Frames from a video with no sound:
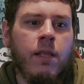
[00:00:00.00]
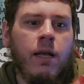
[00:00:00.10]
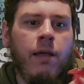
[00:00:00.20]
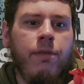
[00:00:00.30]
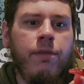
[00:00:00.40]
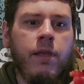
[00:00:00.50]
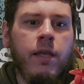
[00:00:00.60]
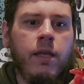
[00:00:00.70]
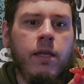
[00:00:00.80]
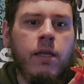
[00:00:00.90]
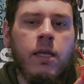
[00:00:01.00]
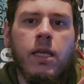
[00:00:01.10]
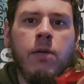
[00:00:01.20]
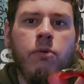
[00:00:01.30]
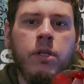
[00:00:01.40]
I think
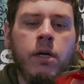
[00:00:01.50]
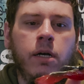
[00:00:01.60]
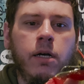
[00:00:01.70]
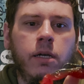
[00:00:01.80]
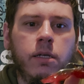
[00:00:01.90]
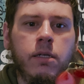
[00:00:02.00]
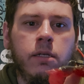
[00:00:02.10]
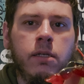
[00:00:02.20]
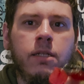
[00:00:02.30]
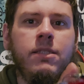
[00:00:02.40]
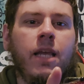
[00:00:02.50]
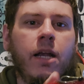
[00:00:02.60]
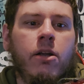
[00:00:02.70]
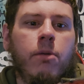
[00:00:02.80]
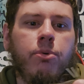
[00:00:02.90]
it would
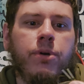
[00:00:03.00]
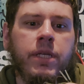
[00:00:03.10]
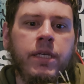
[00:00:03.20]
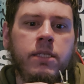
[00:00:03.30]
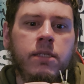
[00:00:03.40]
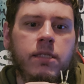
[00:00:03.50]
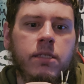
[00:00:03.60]
tear up pretty easily.